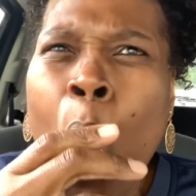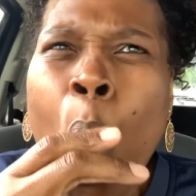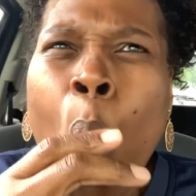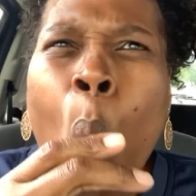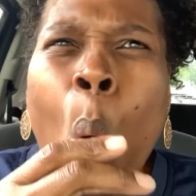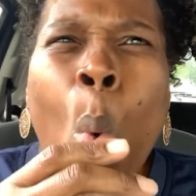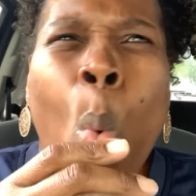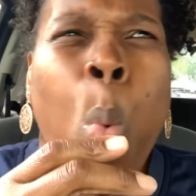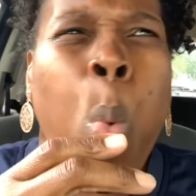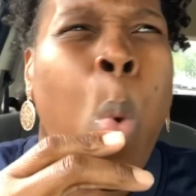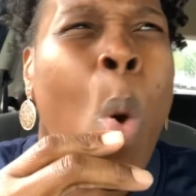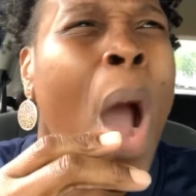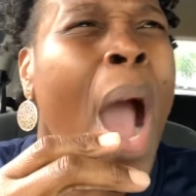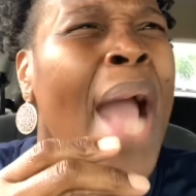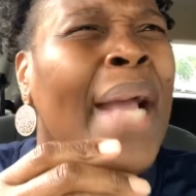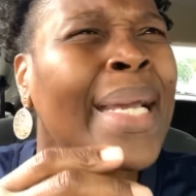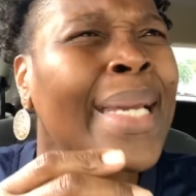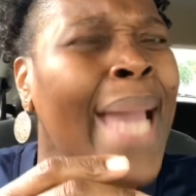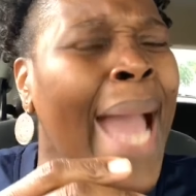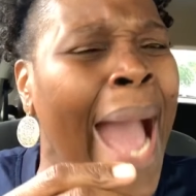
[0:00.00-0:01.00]

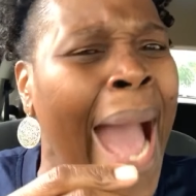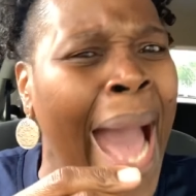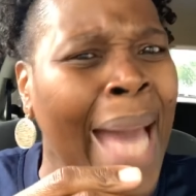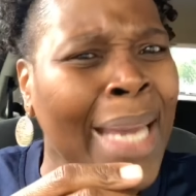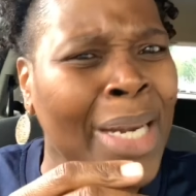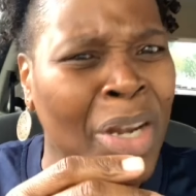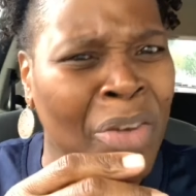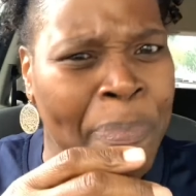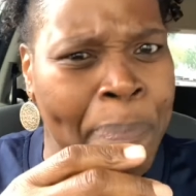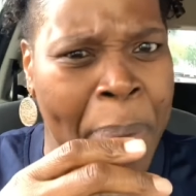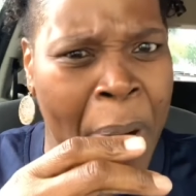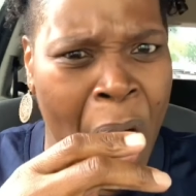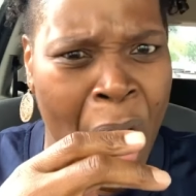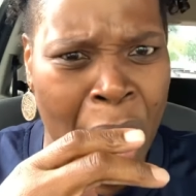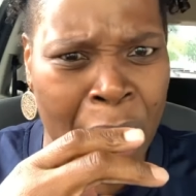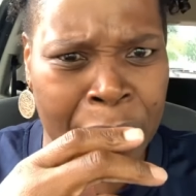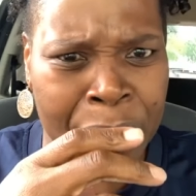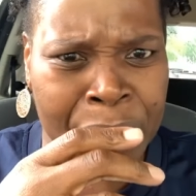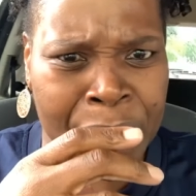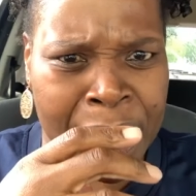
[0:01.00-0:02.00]
what kind of
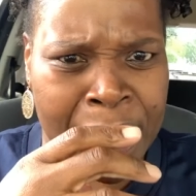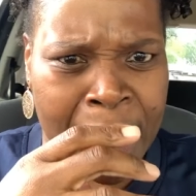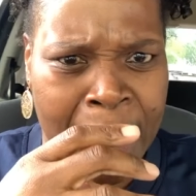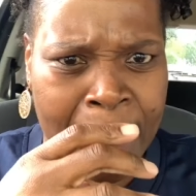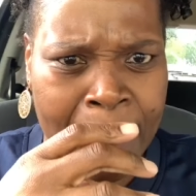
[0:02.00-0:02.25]
person,